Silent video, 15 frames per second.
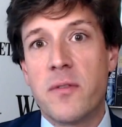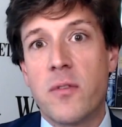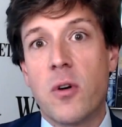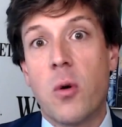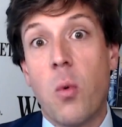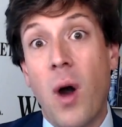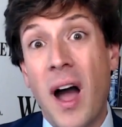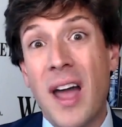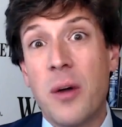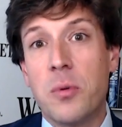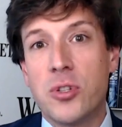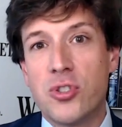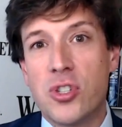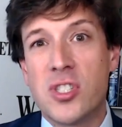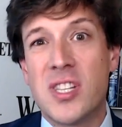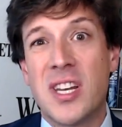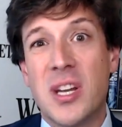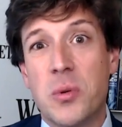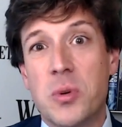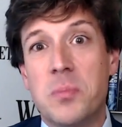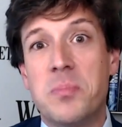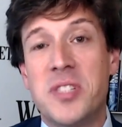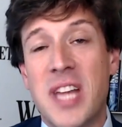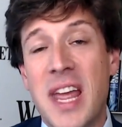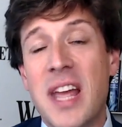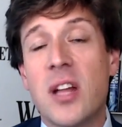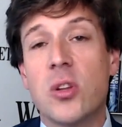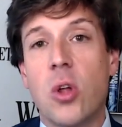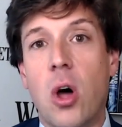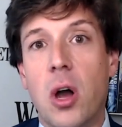been for a while, which is that it would
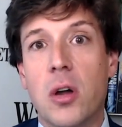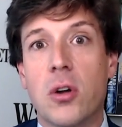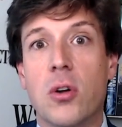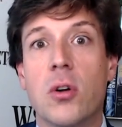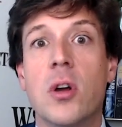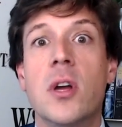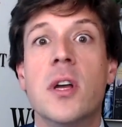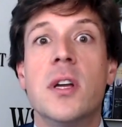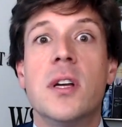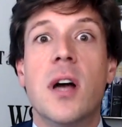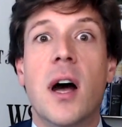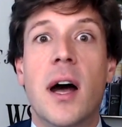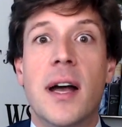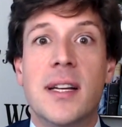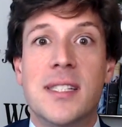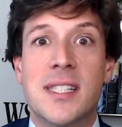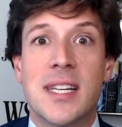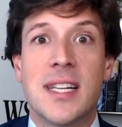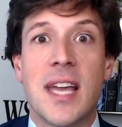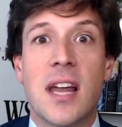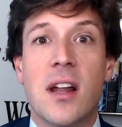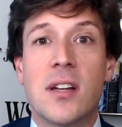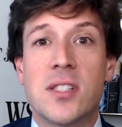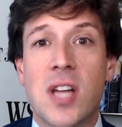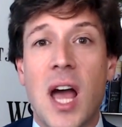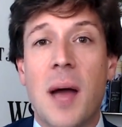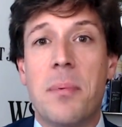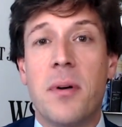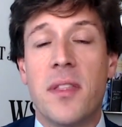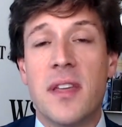take longer uh, to get on
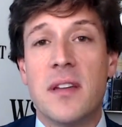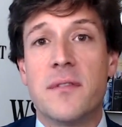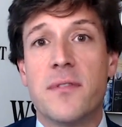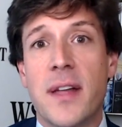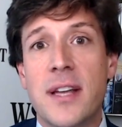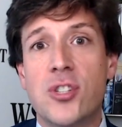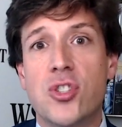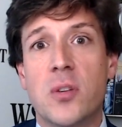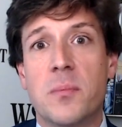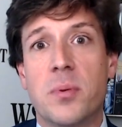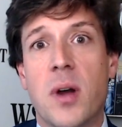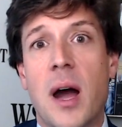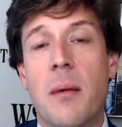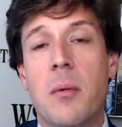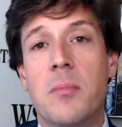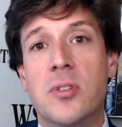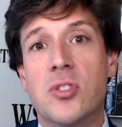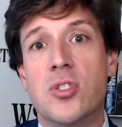top of the inflation problem.